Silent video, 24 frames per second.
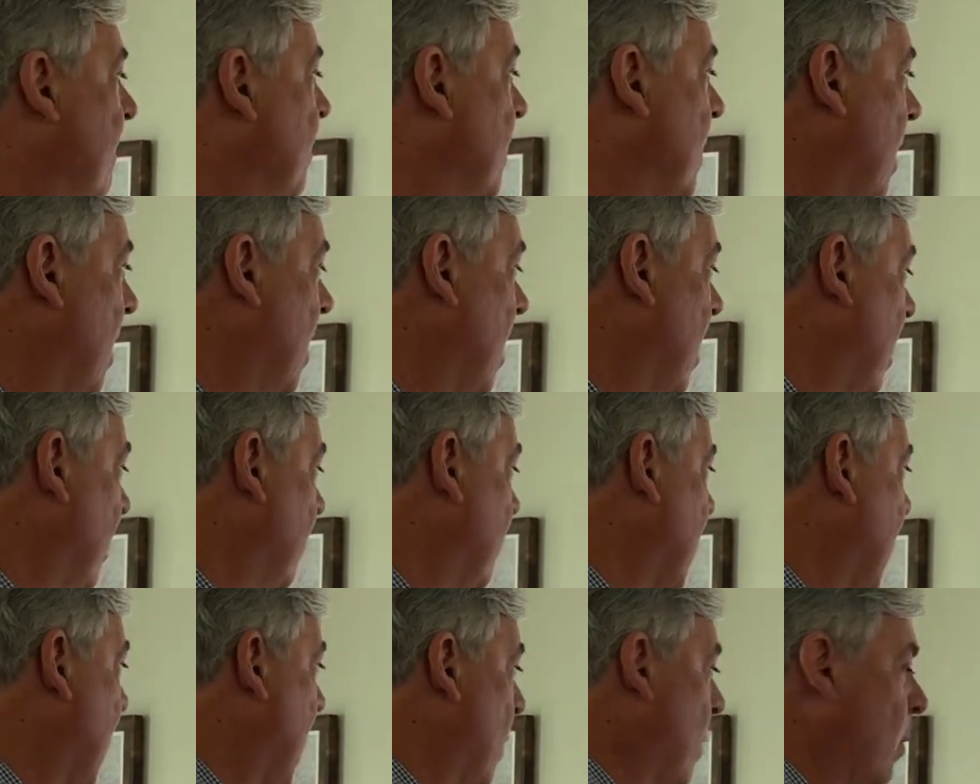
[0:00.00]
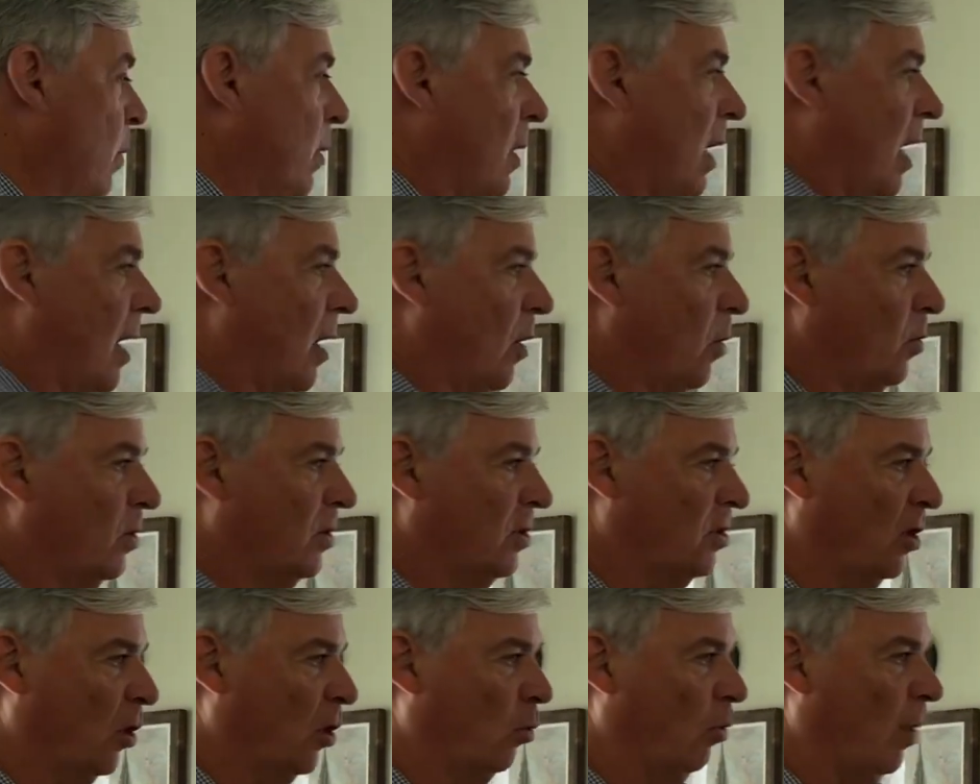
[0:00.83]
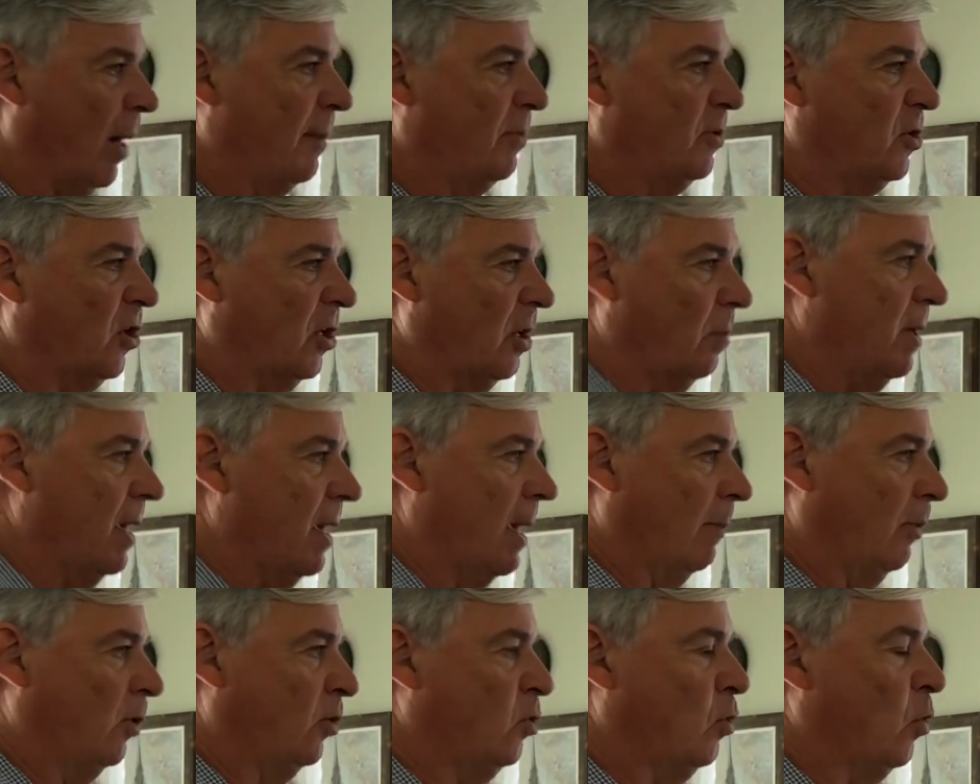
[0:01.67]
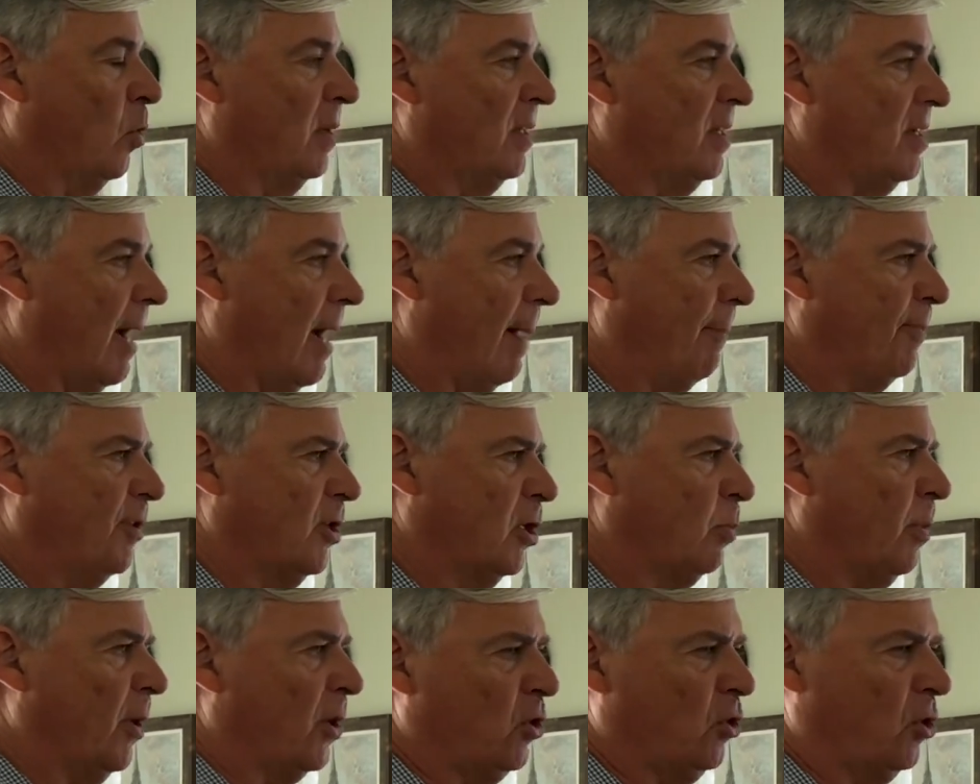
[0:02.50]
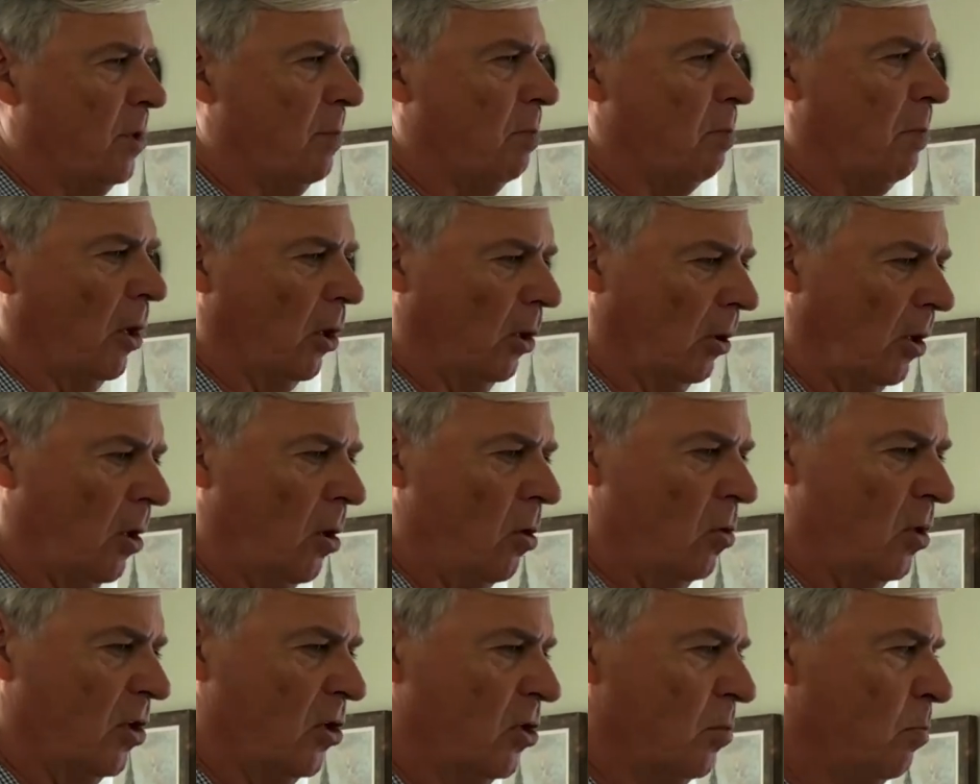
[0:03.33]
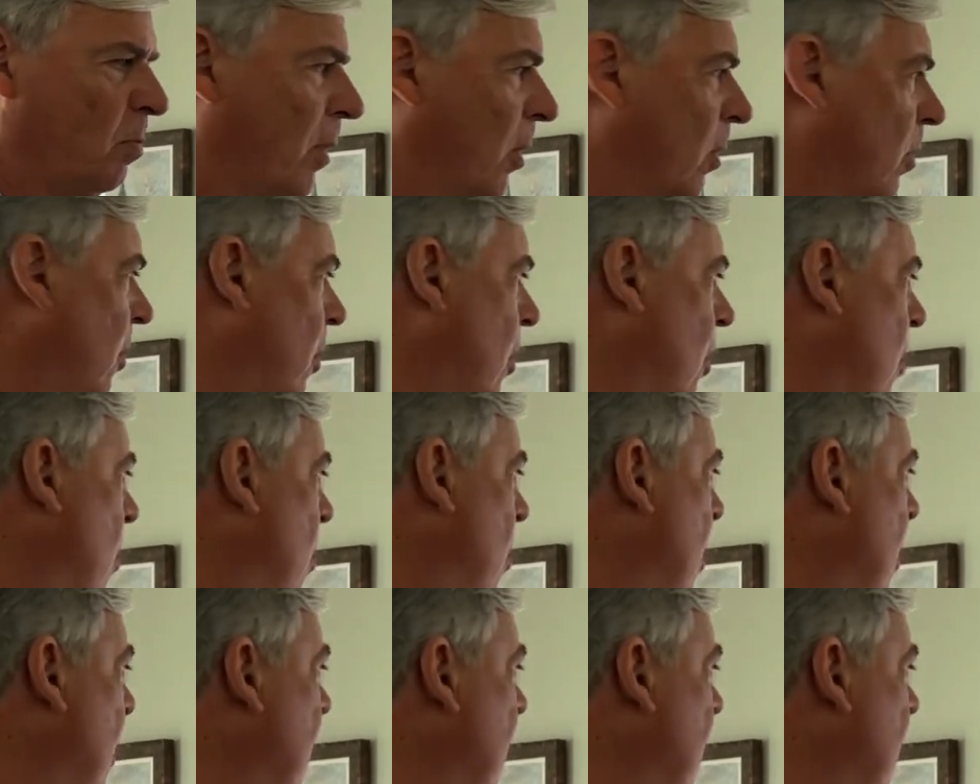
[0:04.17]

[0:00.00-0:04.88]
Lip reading: How is the grapes going to be able to adapt, especially Merlot? Because Merlot,